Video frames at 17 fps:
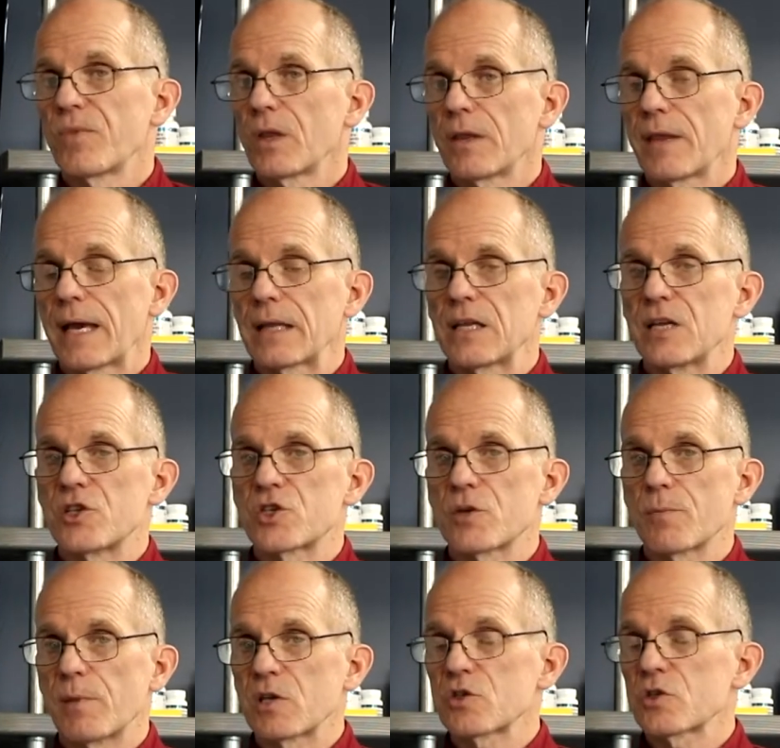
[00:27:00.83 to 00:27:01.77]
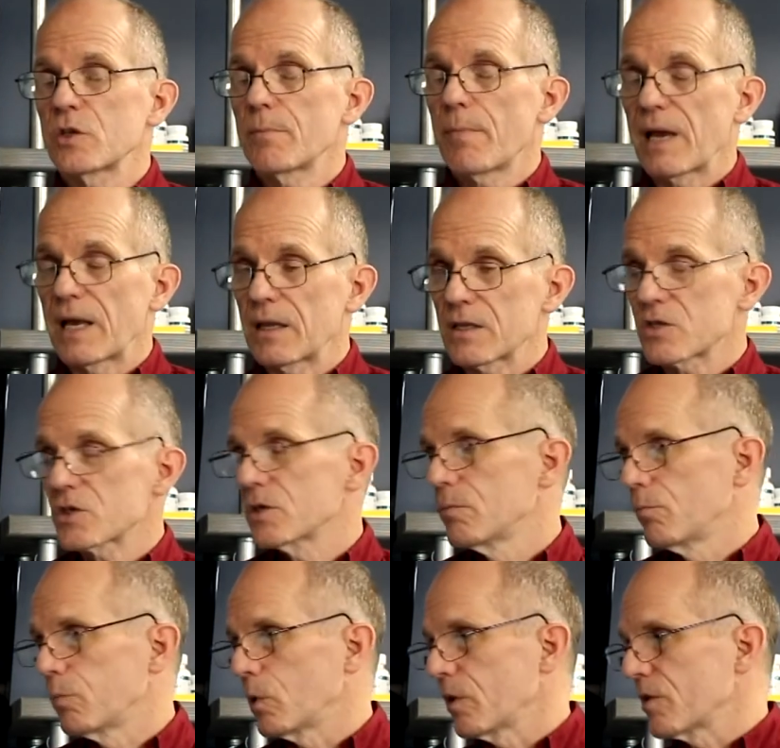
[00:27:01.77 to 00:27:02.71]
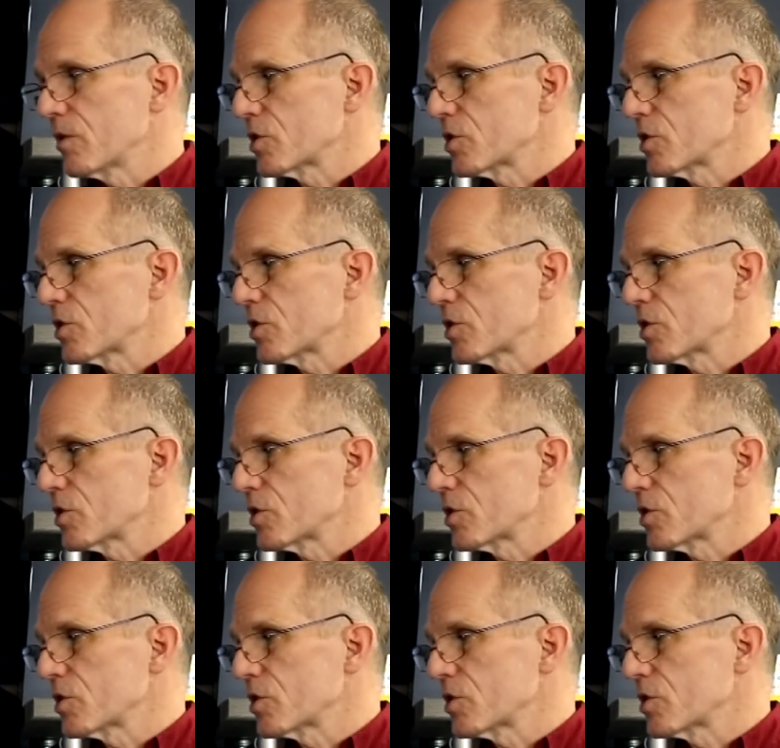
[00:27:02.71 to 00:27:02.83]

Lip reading: That leads to muscle imbalance, pulling the